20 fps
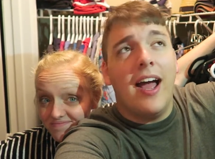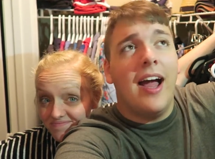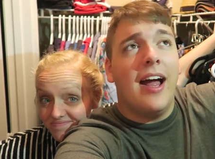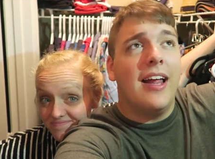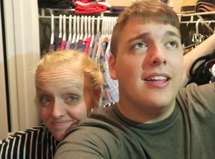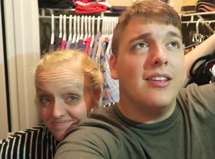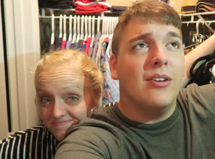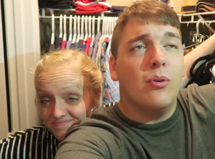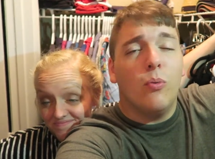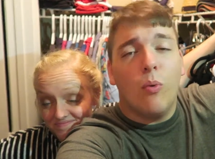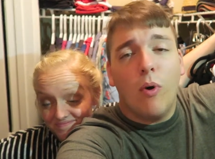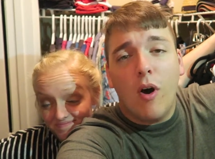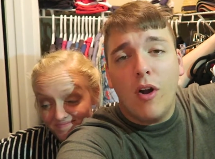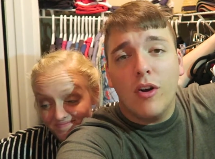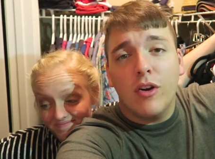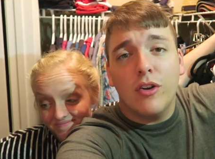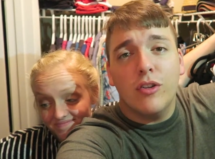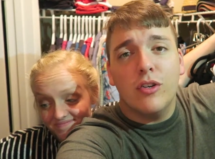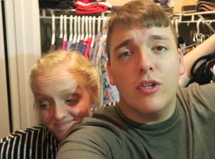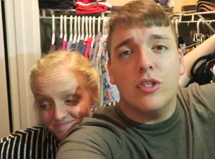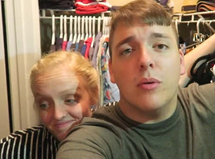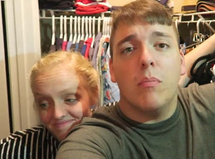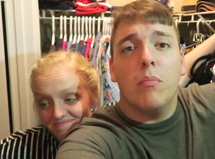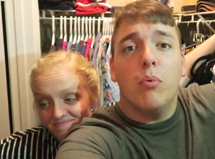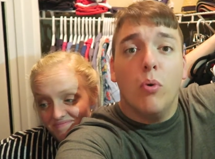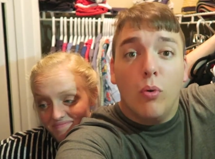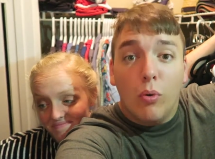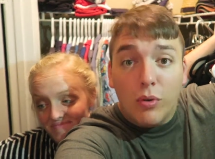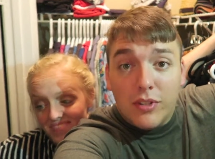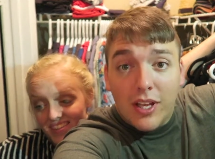Speaker 1: On the water. There's a
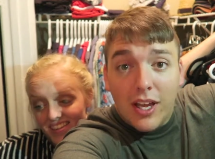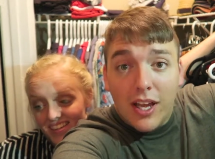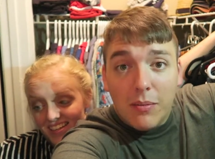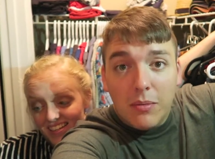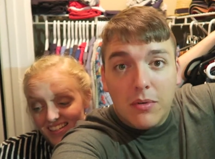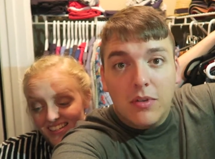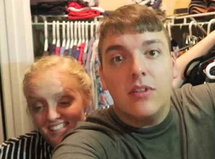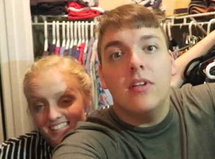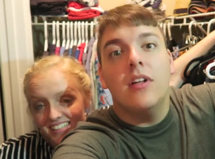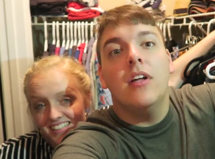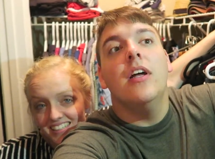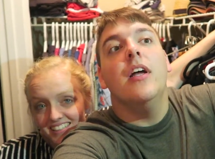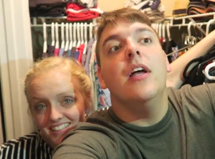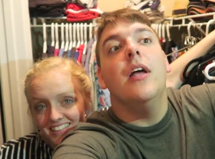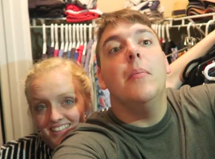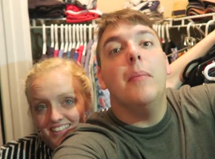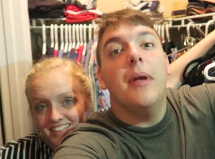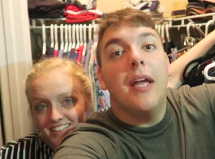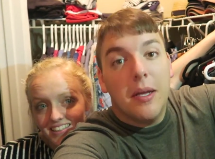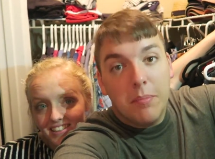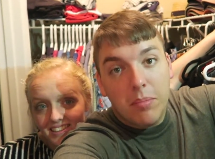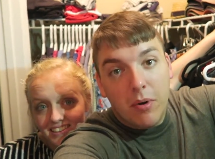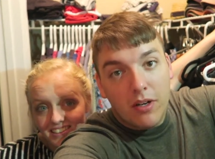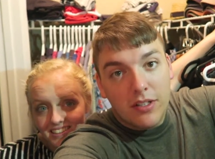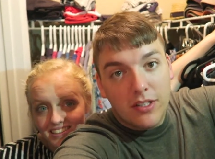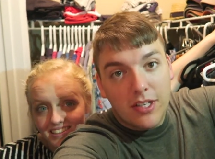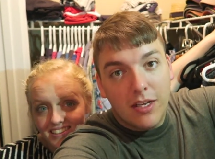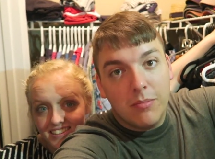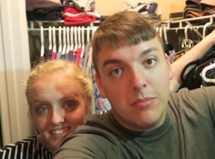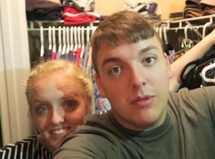pool table, ping
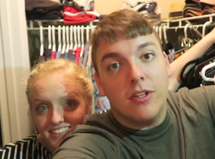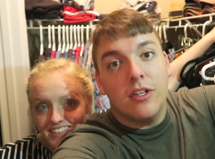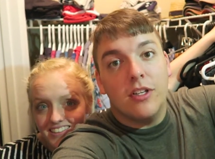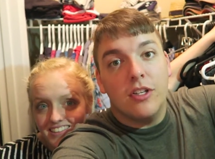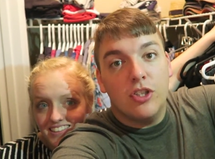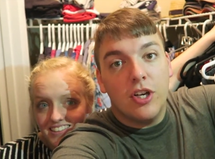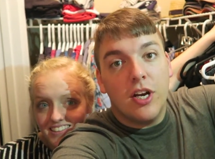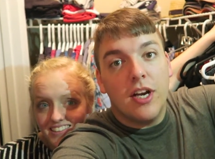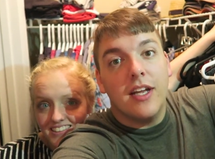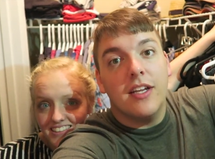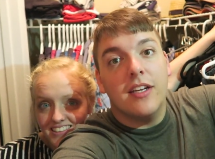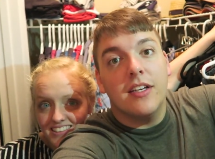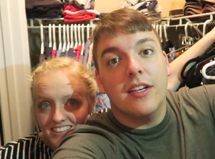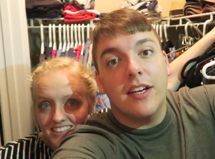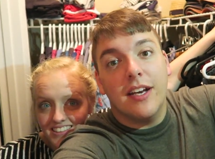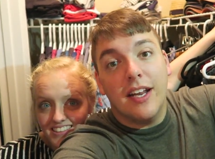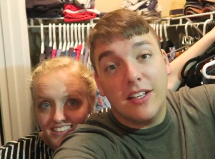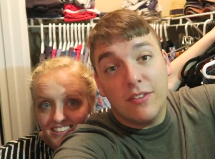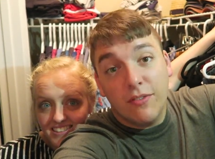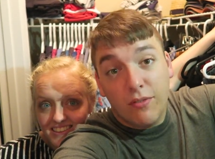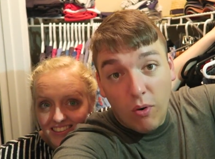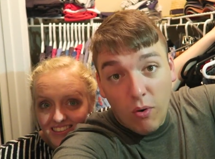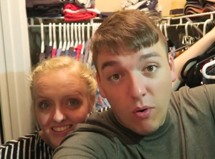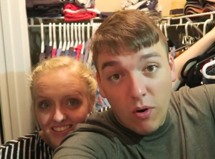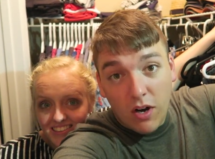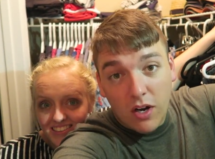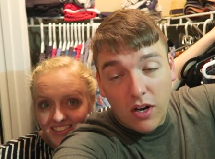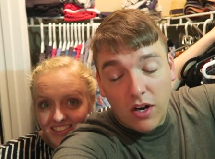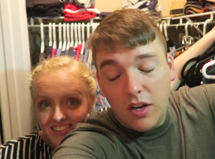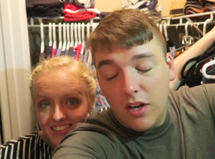pong table, a giant Connect
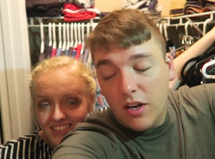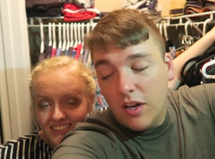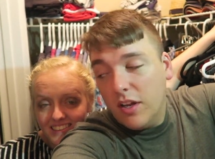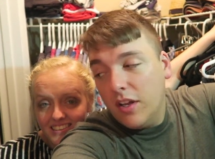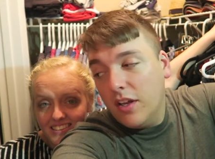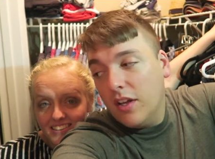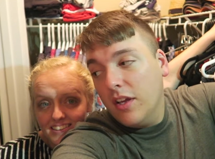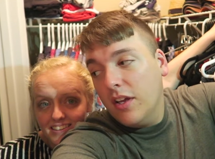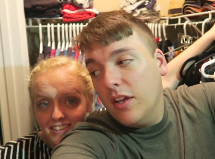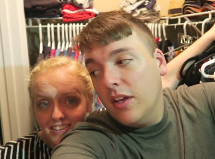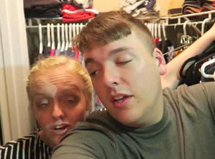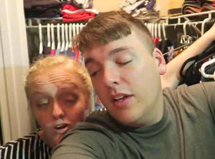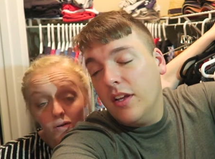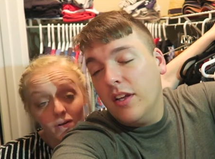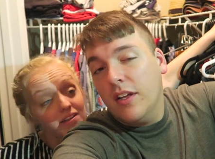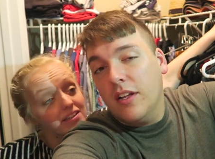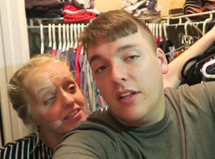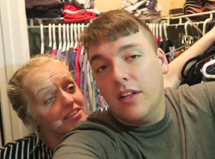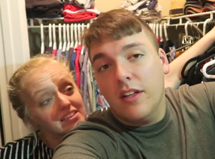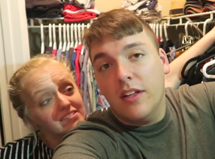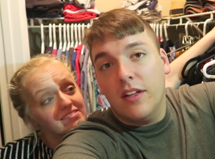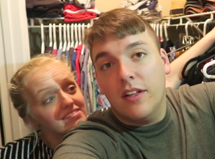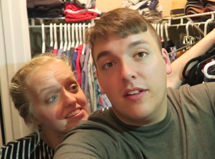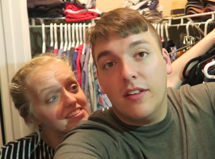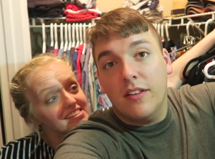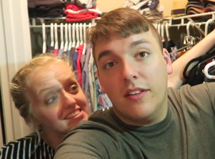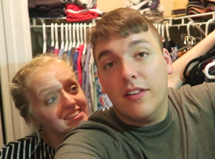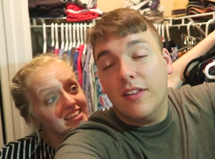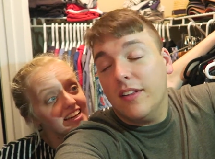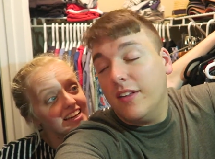Four.
Speaker 2: Oh, I didn't even
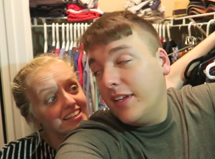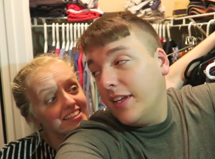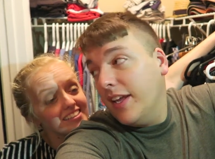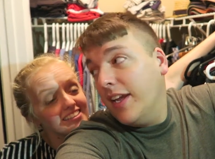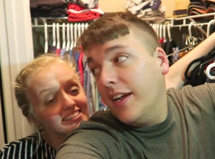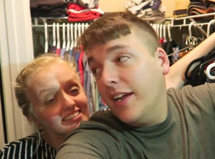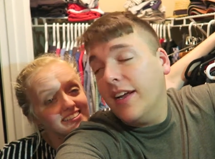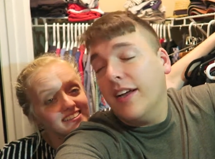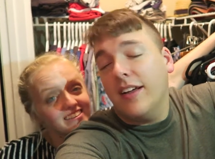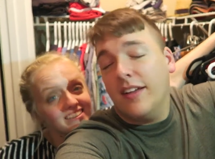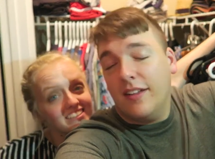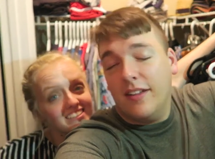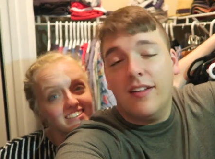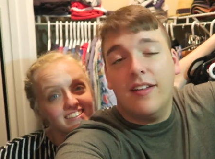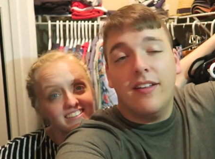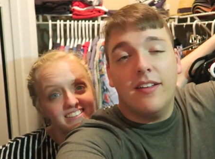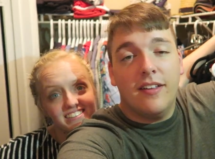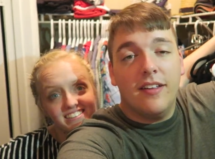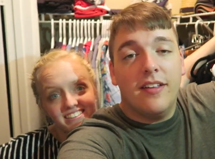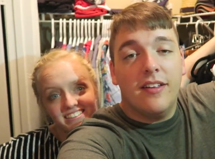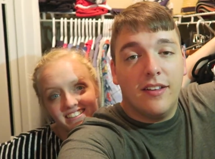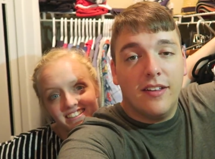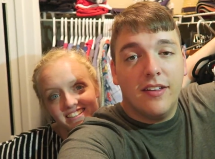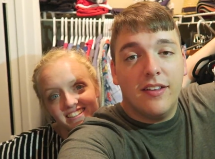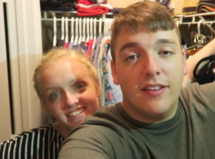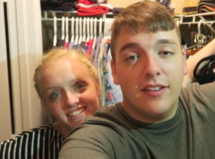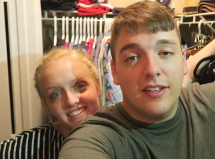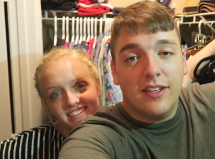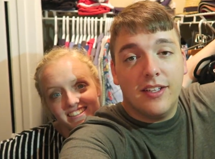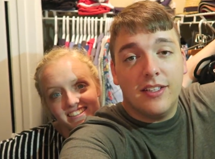see that. Yeah.
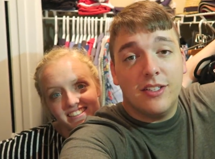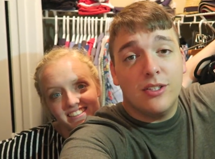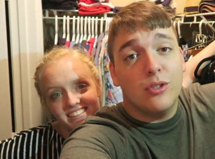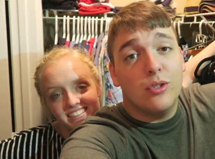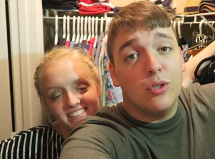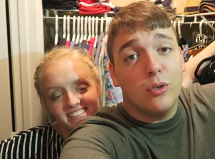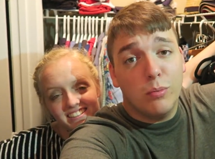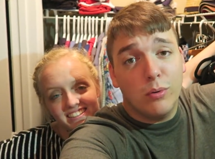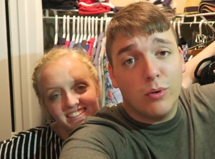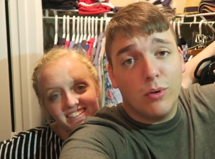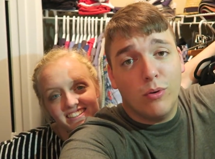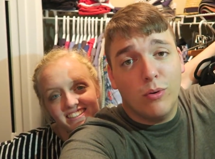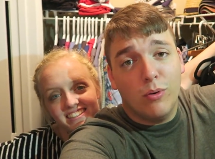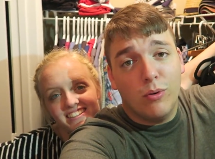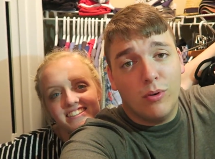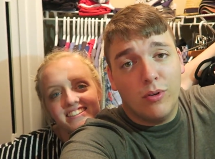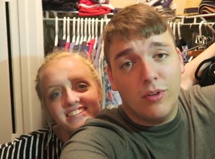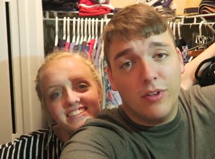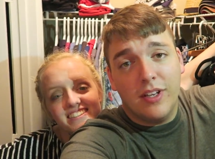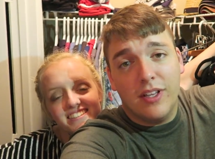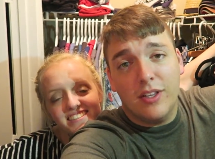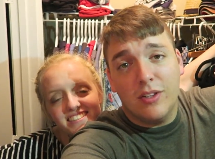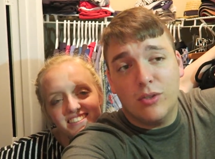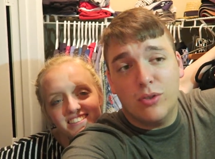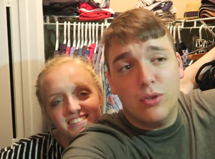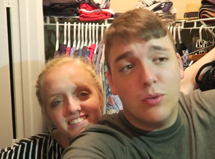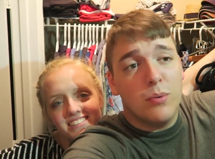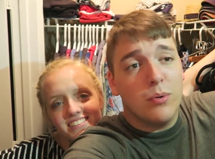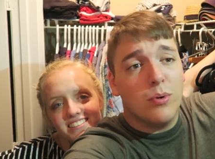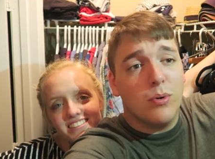
Speaker 1: It's super cool. And it's a
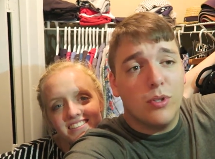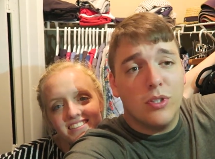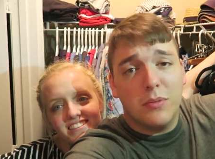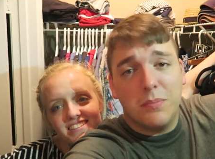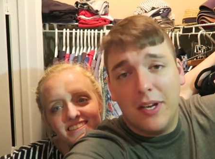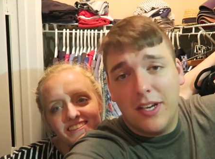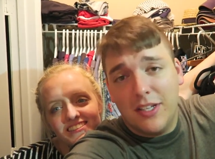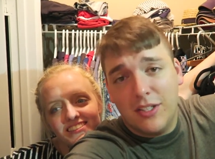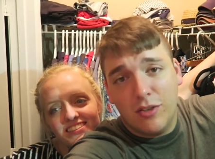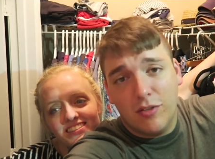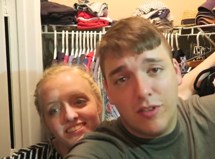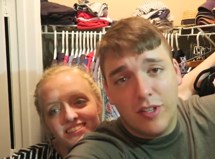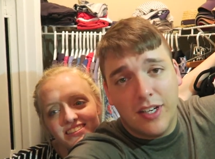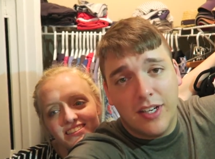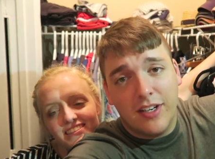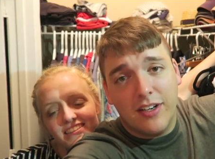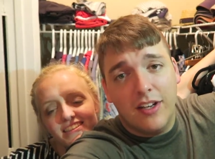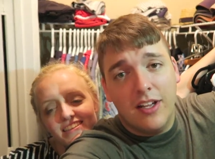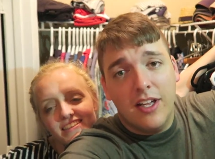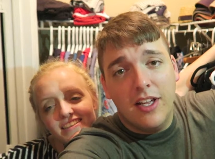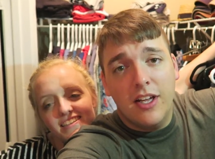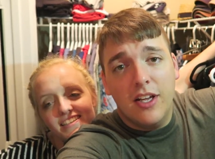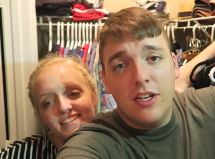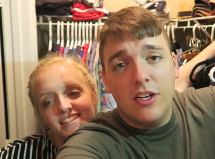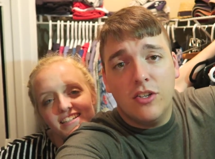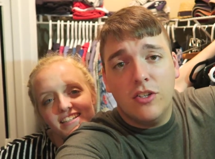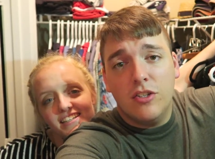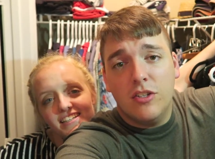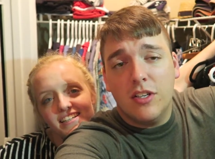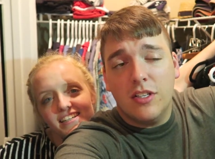super cool space over there.
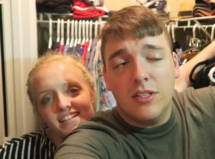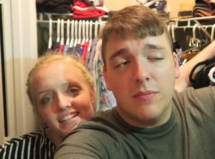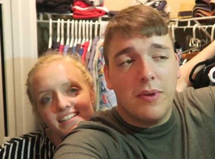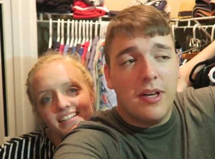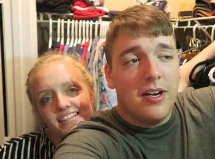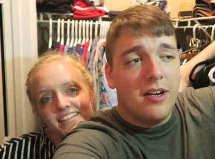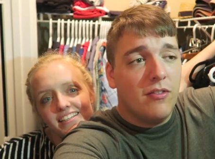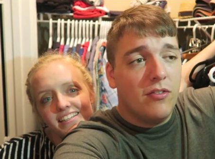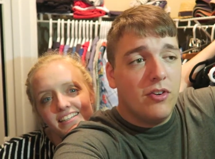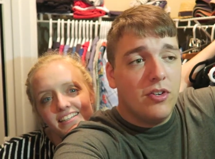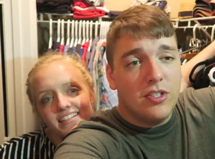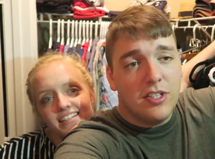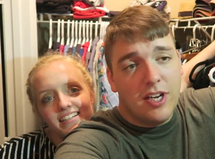Doesn't matter if you're